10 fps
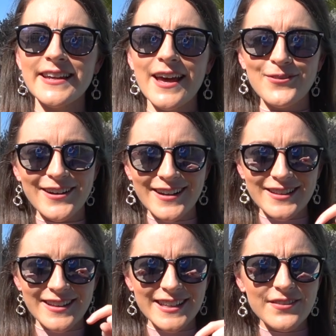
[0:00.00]
again, we're going
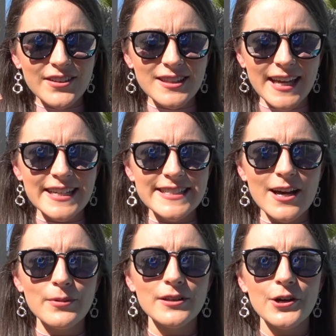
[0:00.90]
to leave a link
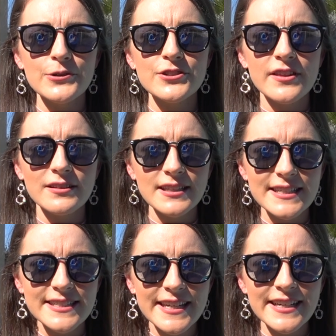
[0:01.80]
down below to the
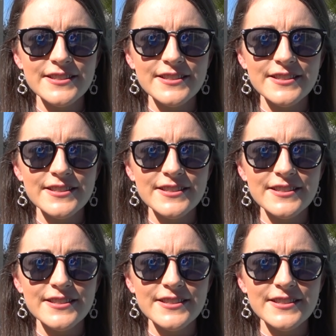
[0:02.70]
listing,